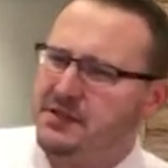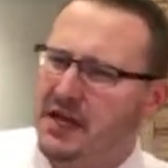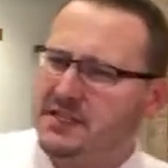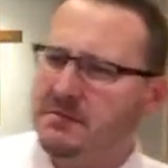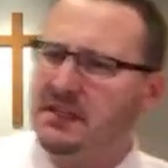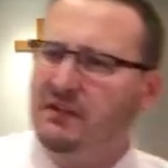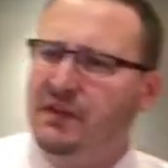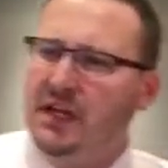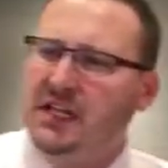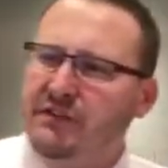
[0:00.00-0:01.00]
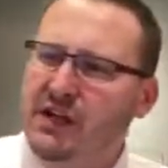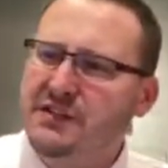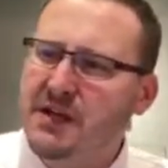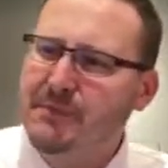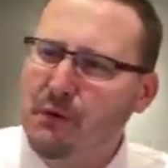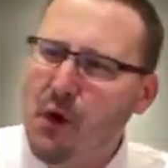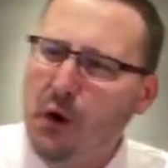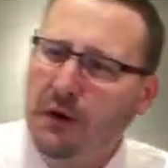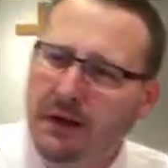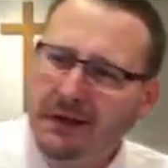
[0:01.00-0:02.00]
He tries to make you feel like you've done something
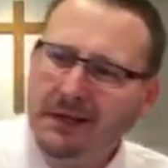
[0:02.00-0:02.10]
wrong.